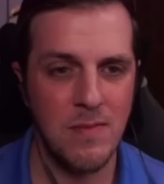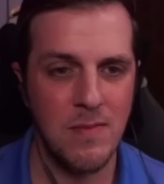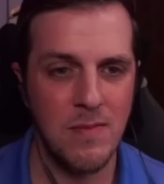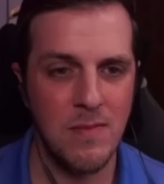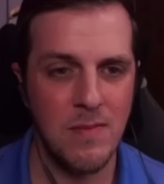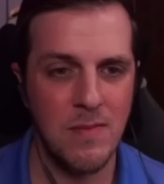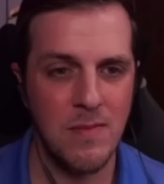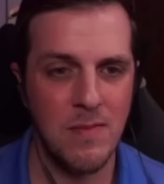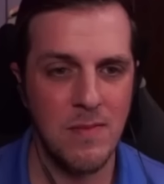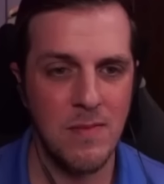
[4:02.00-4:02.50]

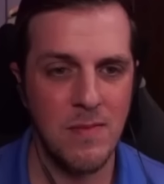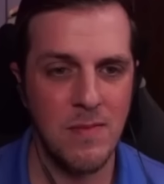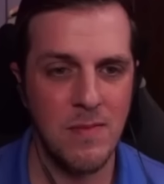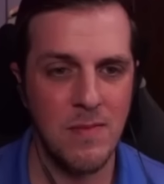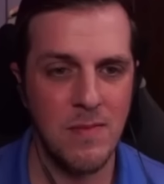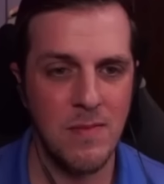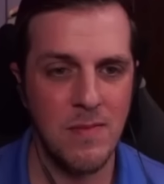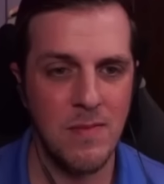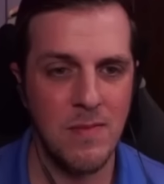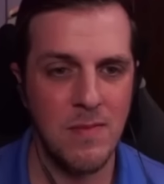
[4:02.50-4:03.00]

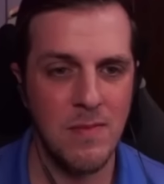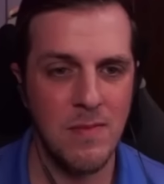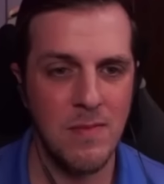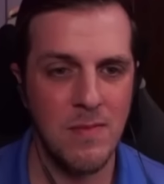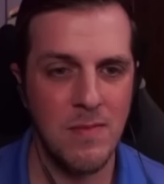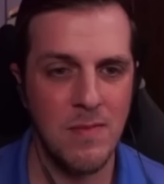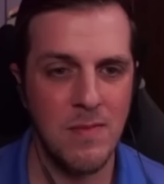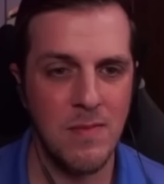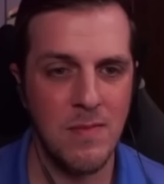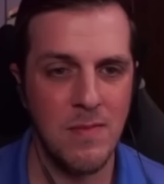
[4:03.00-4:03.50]

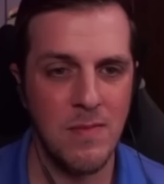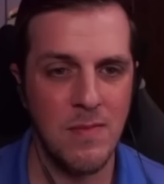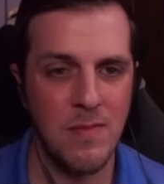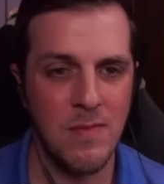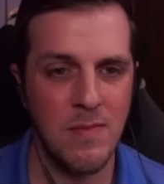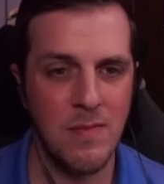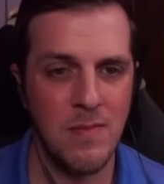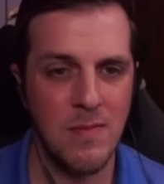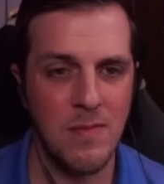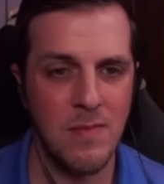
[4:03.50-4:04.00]

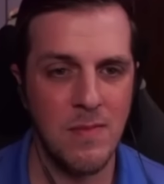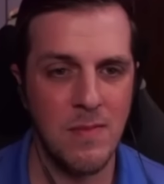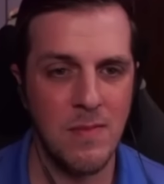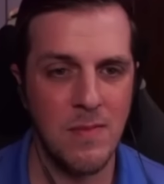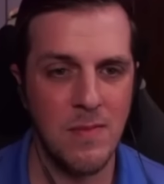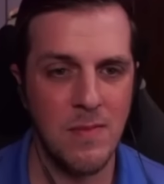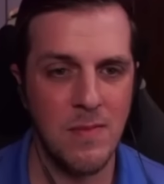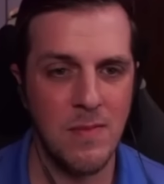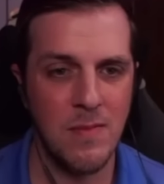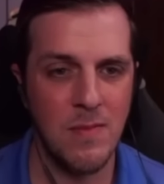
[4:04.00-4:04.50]

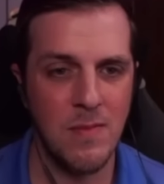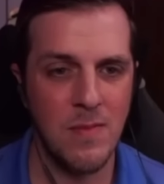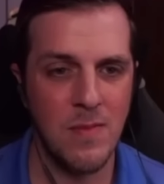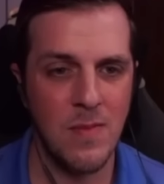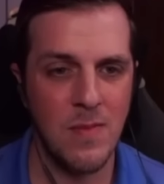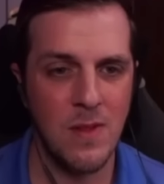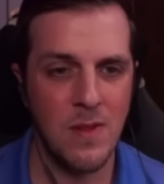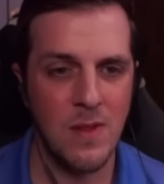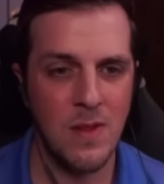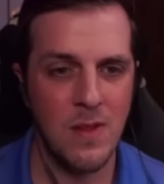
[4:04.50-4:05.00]

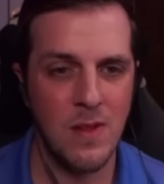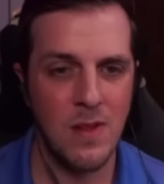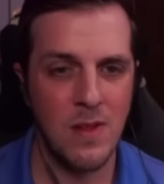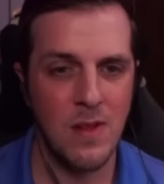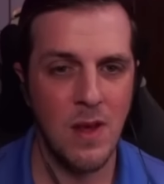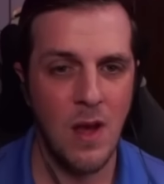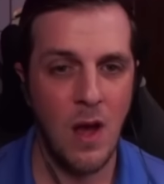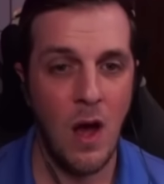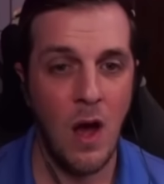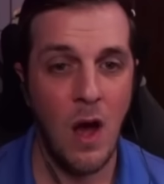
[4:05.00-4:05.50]

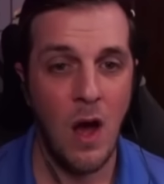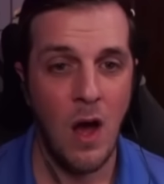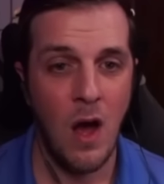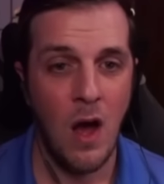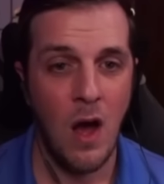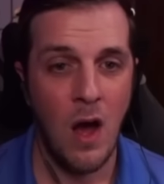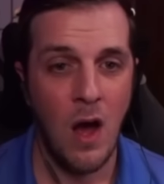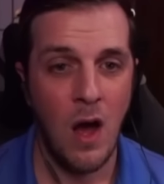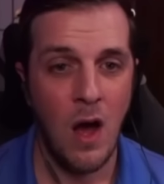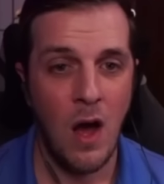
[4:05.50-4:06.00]
(not speaking)